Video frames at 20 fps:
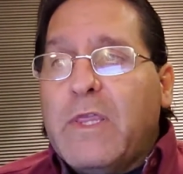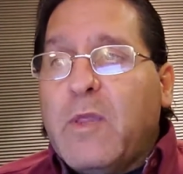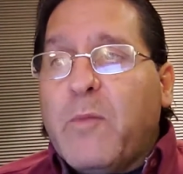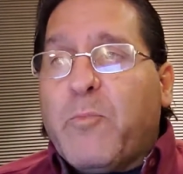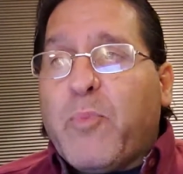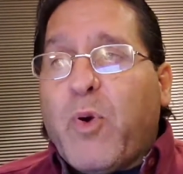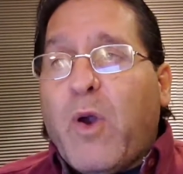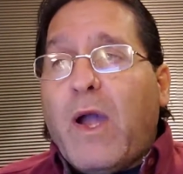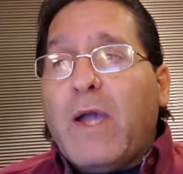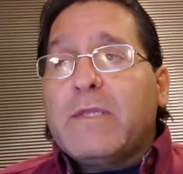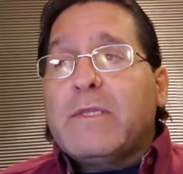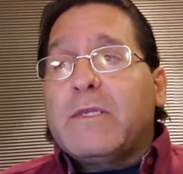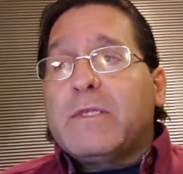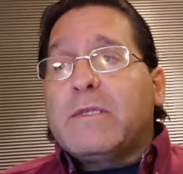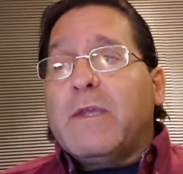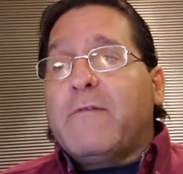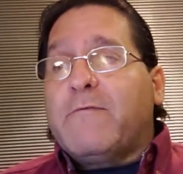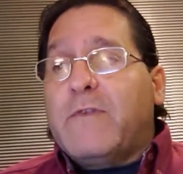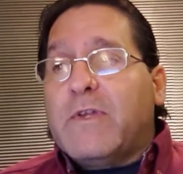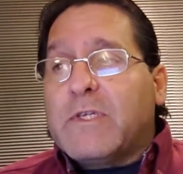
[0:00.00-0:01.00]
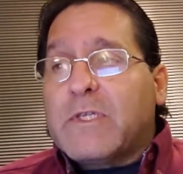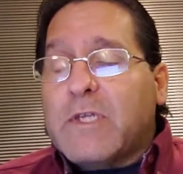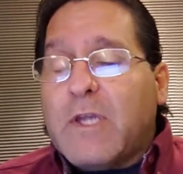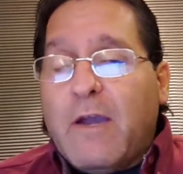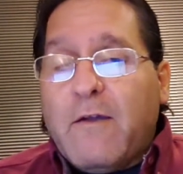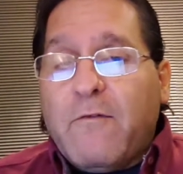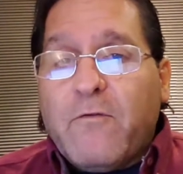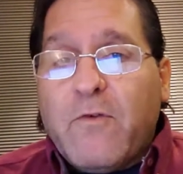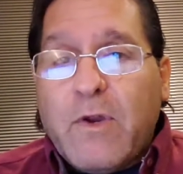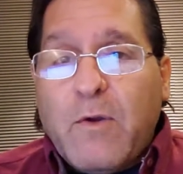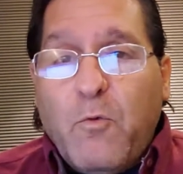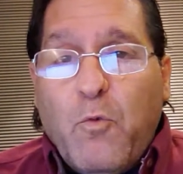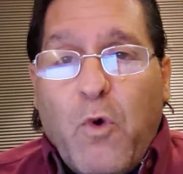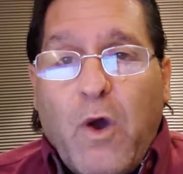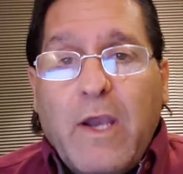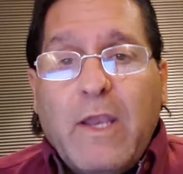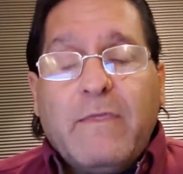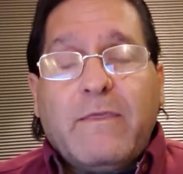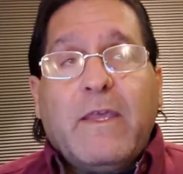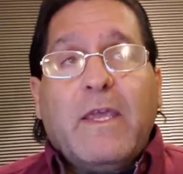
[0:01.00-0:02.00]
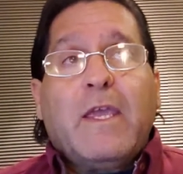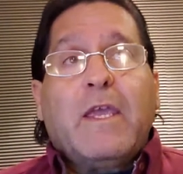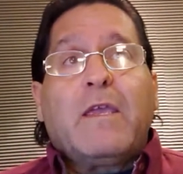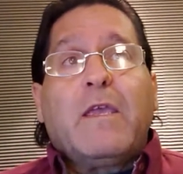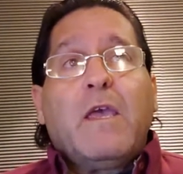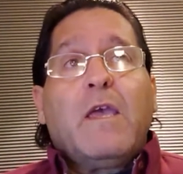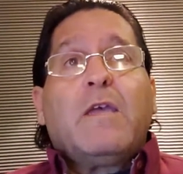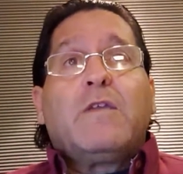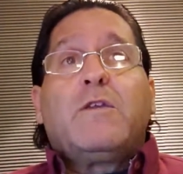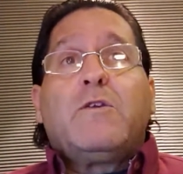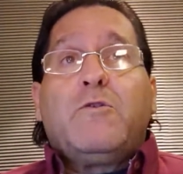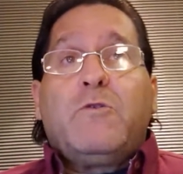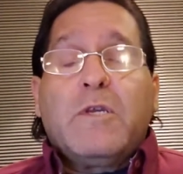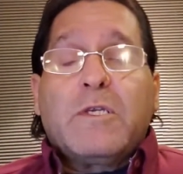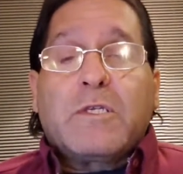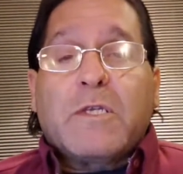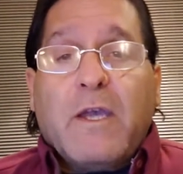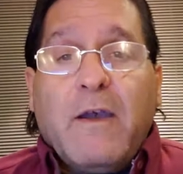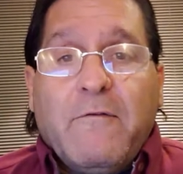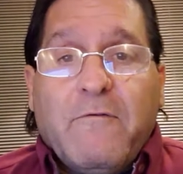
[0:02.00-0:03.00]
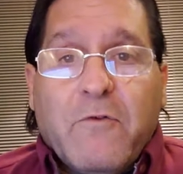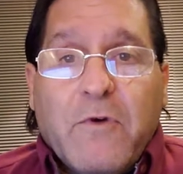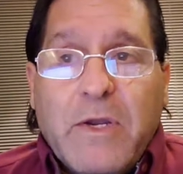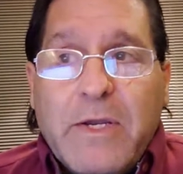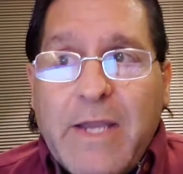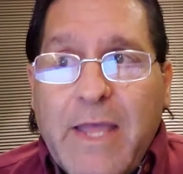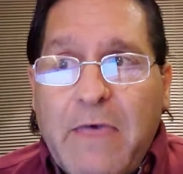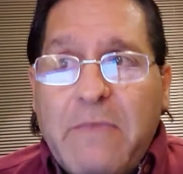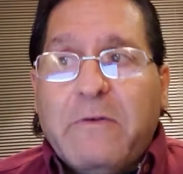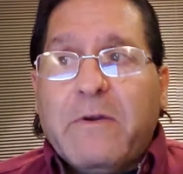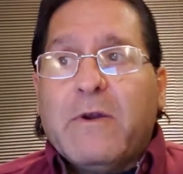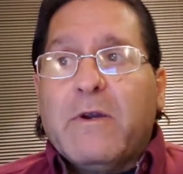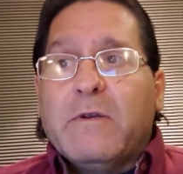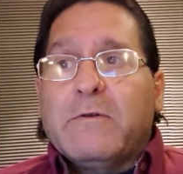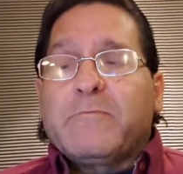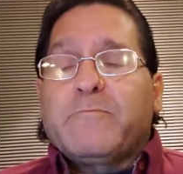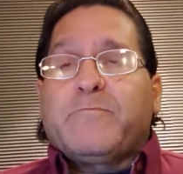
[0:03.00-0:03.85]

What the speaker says: the process of discovering one thing, you discover another.